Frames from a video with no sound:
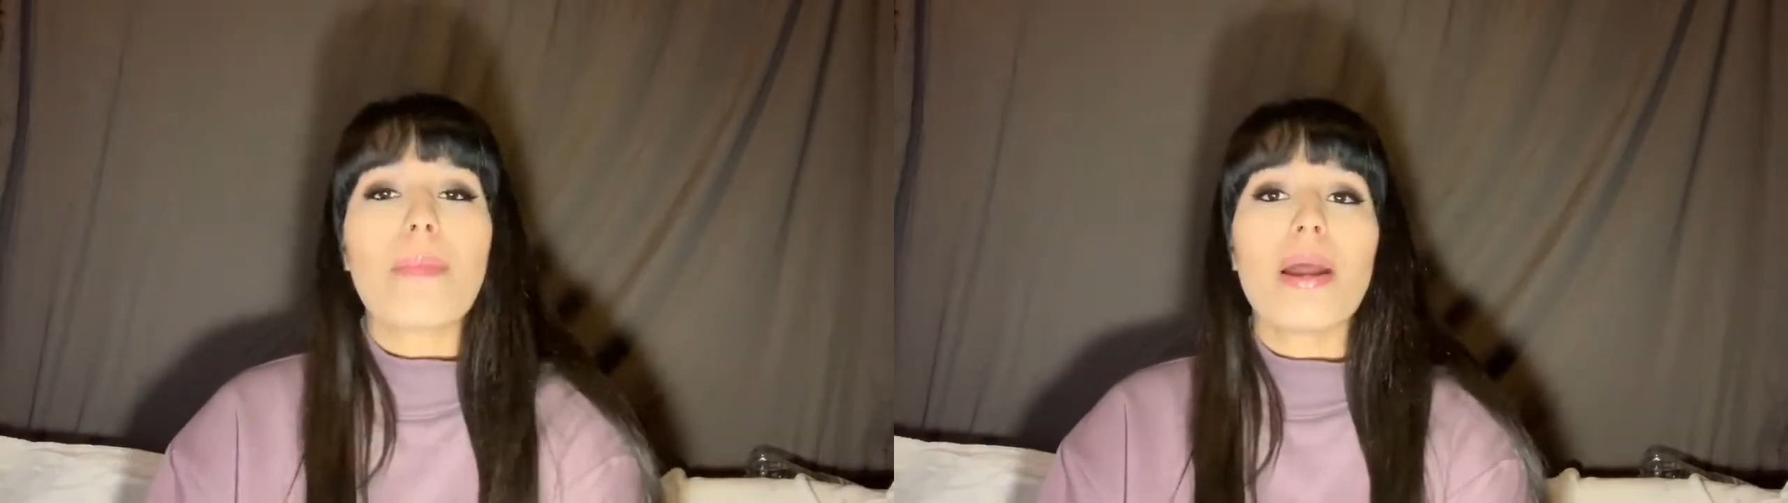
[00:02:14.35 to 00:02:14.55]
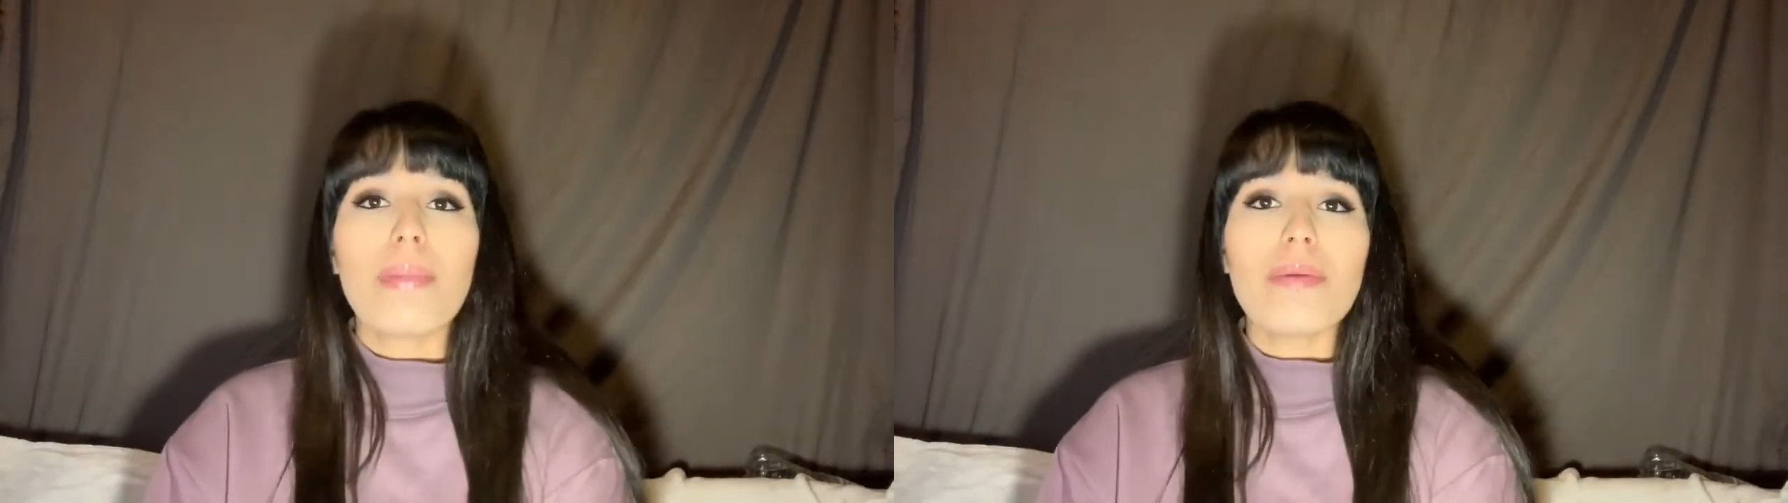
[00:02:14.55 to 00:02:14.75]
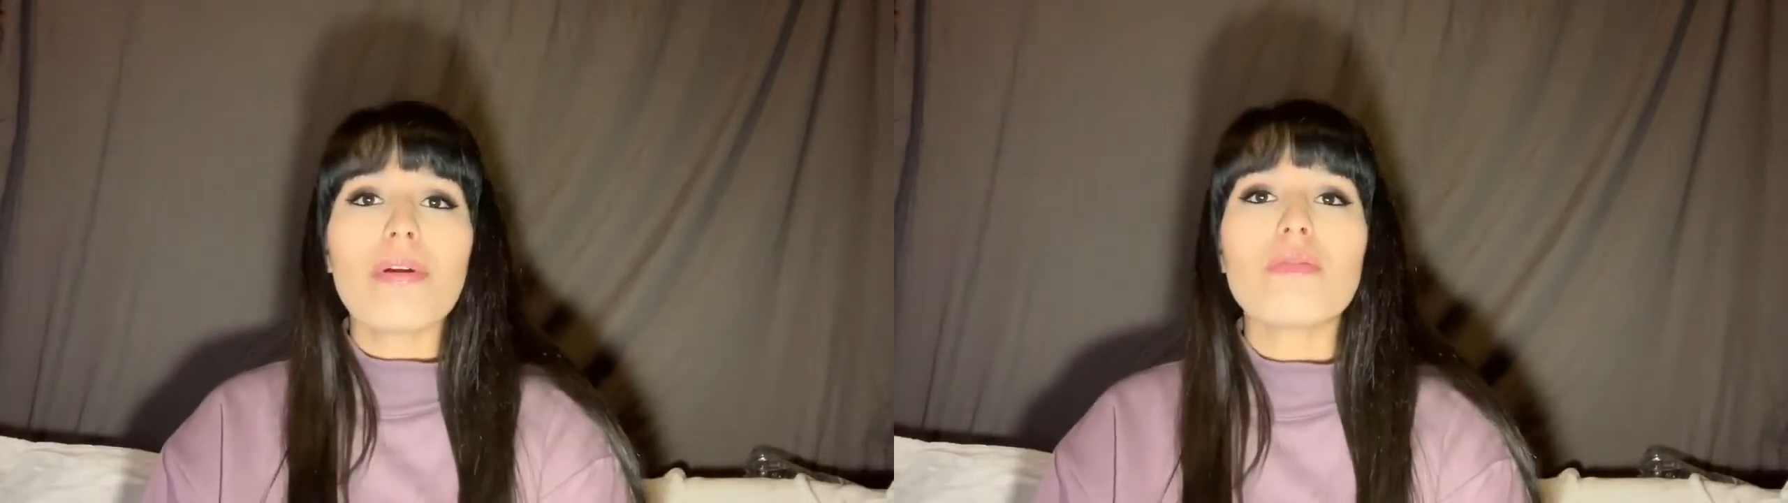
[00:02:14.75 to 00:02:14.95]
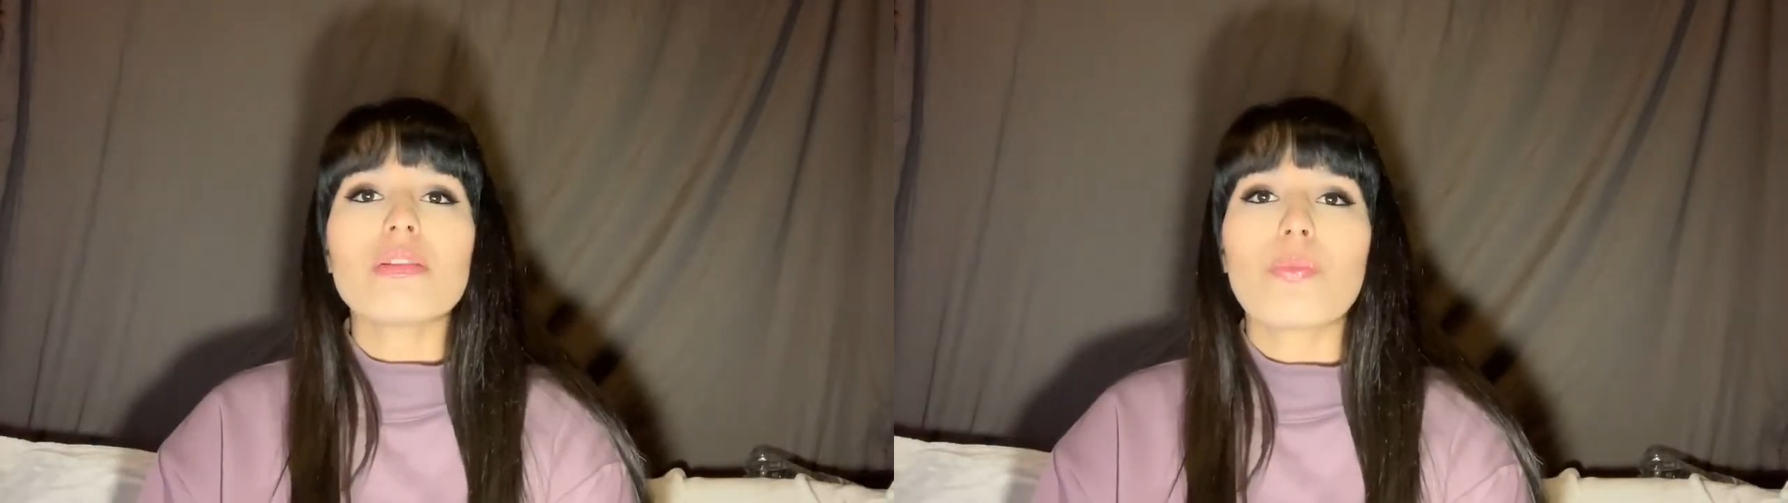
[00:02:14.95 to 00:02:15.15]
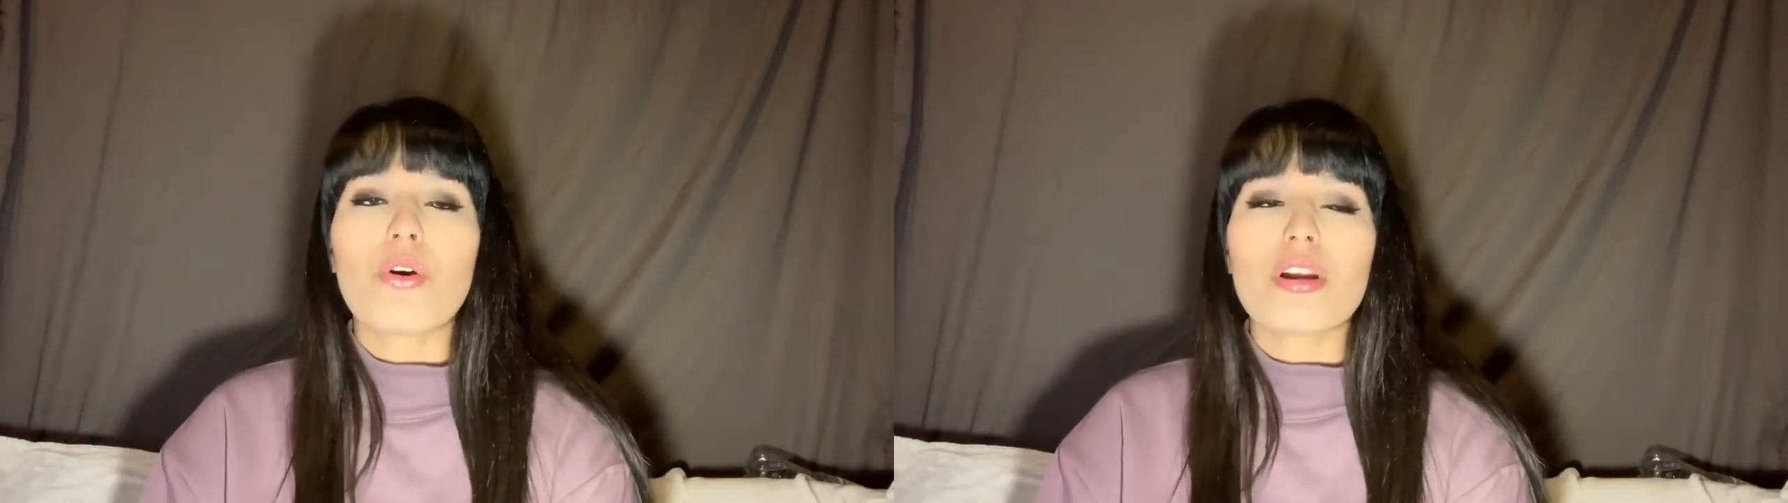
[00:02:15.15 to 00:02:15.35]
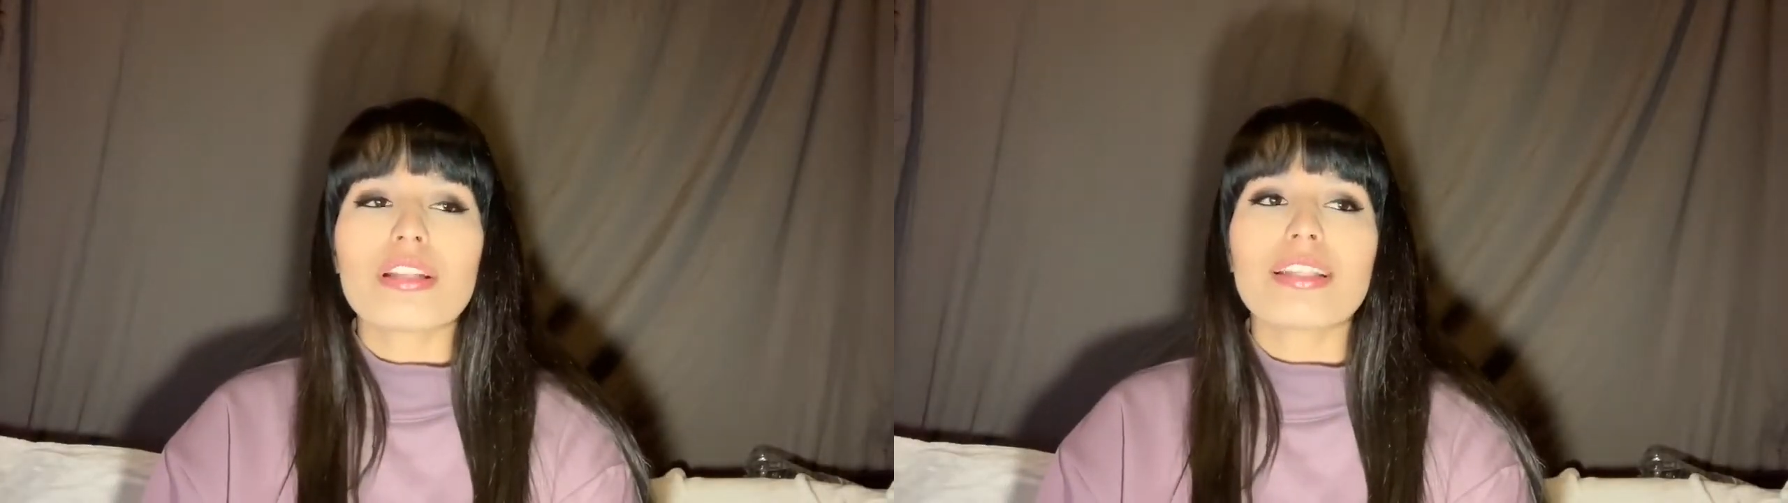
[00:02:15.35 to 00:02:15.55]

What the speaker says: My baby was born